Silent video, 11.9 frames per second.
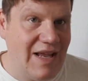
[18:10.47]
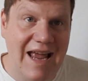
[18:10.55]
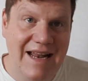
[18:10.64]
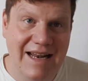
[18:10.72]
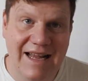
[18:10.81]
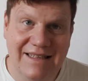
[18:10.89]

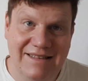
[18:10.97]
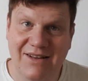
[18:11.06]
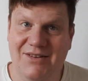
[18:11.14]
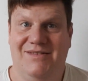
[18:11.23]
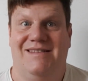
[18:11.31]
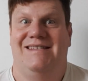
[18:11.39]
And then
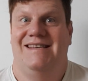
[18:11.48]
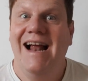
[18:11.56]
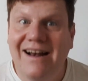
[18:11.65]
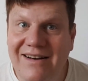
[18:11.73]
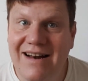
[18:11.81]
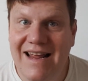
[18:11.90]
on
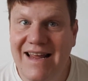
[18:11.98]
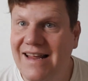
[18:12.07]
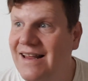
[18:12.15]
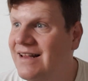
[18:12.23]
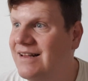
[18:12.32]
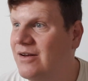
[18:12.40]

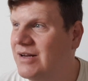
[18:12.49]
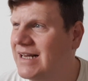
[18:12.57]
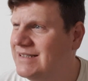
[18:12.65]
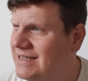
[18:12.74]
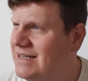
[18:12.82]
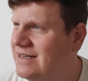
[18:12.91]
Saturday, I
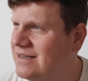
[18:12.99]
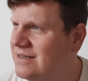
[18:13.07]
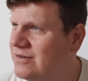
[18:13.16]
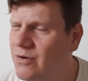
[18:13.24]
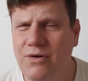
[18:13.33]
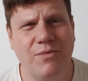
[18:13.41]
think,
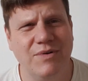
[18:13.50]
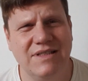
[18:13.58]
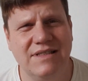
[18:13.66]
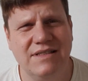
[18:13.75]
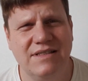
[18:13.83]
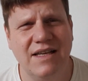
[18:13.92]
or was
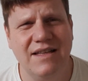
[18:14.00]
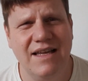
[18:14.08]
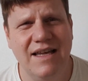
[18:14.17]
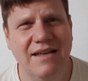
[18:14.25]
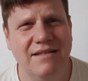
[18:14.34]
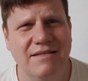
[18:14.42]
it
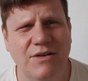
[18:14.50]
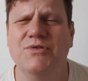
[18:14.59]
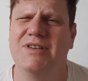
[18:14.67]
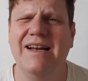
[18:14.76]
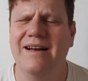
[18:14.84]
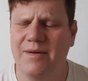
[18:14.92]
Sunday? No,
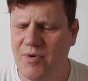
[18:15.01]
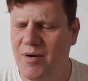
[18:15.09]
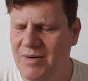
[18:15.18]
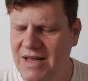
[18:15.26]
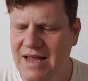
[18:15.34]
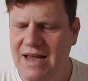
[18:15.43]
Saturday
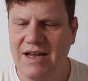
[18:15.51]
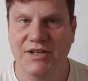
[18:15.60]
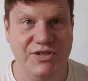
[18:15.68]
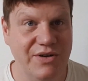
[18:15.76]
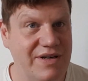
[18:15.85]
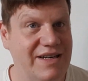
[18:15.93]
probably.
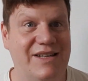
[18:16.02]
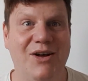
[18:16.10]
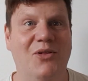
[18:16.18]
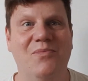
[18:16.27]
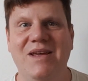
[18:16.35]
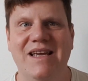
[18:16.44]
Julian
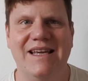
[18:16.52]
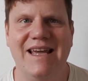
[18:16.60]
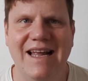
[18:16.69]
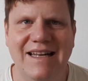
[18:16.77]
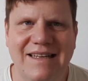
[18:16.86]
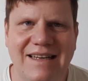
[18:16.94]
called me
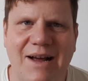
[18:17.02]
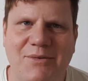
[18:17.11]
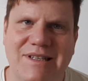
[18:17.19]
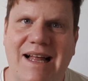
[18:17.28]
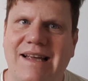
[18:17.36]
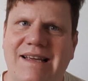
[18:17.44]
again. I
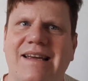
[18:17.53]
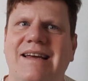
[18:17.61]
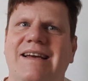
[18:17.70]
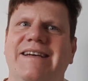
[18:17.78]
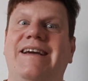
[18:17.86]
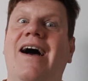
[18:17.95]
was like,
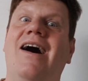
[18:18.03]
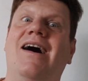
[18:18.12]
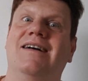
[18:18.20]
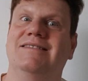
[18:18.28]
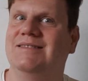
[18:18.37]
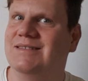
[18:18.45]

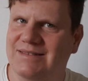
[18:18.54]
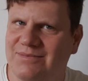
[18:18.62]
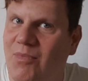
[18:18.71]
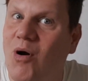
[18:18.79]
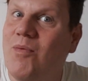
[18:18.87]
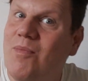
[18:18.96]
God,
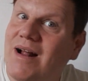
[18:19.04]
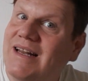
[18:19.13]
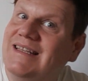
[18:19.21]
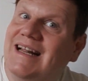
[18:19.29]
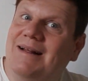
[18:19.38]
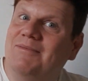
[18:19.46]
more
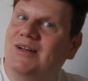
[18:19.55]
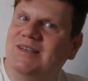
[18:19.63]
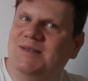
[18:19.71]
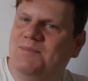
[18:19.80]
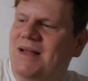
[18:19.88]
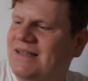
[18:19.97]
money than I'm gonna
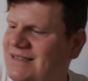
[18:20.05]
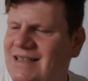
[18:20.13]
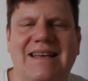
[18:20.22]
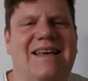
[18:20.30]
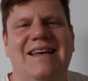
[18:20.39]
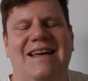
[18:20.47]
spend.
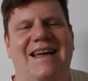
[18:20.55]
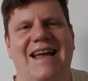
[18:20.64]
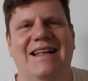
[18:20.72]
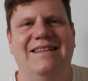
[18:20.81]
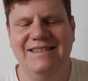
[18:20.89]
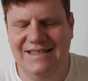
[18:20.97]

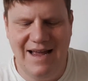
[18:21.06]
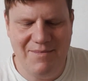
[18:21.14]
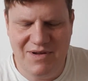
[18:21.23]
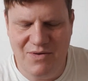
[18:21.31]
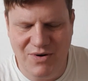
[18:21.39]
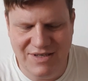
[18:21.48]
And this time
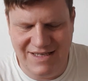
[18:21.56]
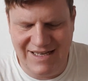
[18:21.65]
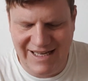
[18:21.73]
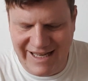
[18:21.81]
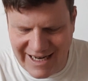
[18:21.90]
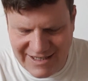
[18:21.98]
it was in the
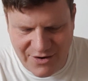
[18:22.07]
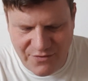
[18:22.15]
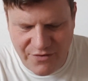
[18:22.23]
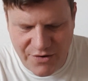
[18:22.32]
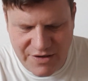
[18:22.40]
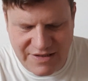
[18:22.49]
cash
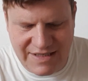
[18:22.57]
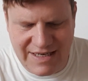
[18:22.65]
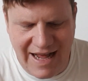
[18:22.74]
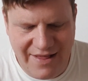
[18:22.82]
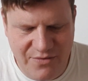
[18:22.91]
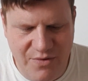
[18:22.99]
converters in
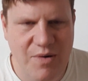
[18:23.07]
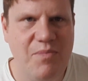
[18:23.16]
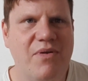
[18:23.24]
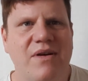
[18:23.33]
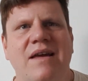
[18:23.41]
Antwerp.